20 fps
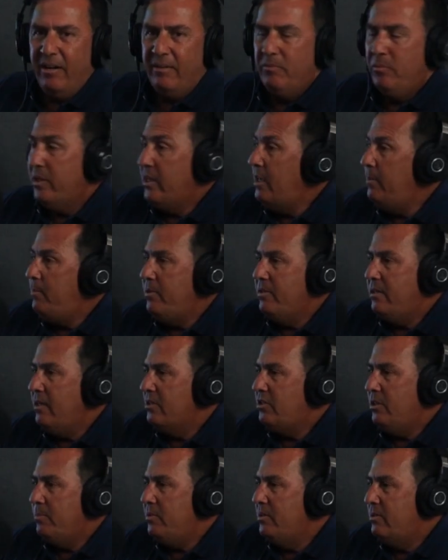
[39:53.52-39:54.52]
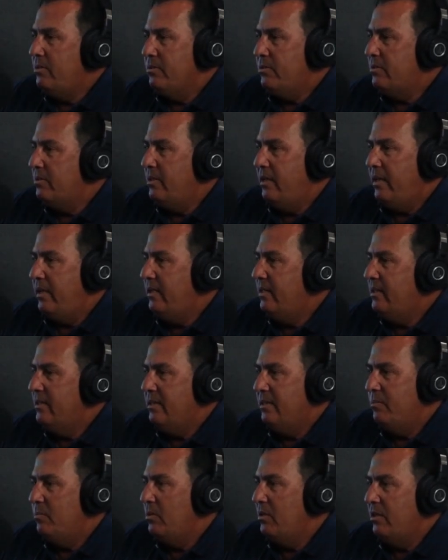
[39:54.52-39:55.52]
We keep in touch up until today.
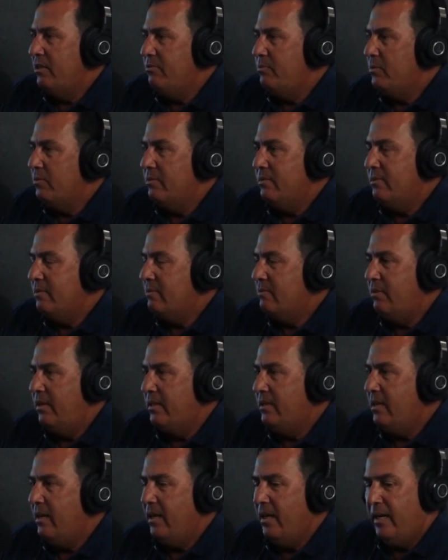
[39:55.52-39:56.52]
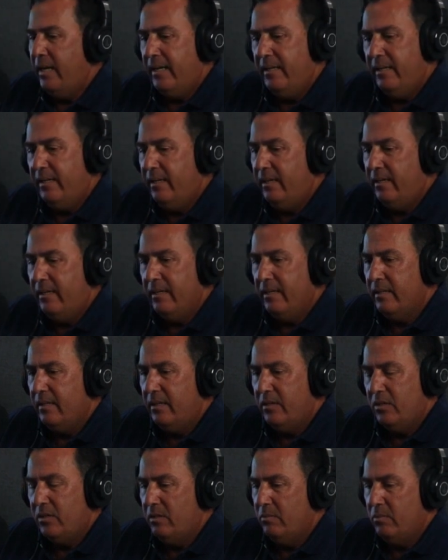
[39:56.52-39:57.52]
Unbelievable, great guy. He
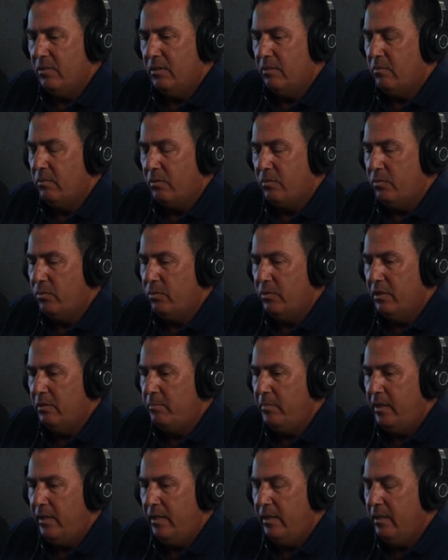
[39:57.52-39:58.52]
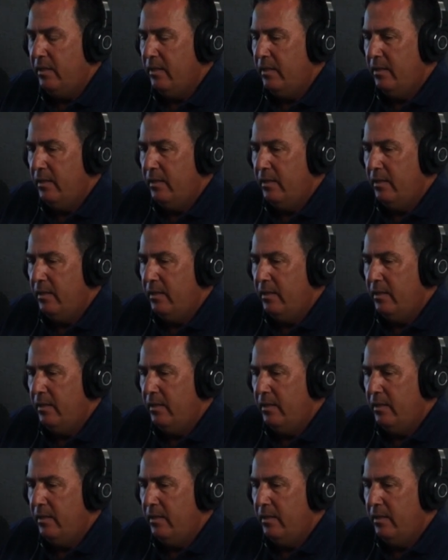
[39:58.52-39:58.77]
was the one that recruited me.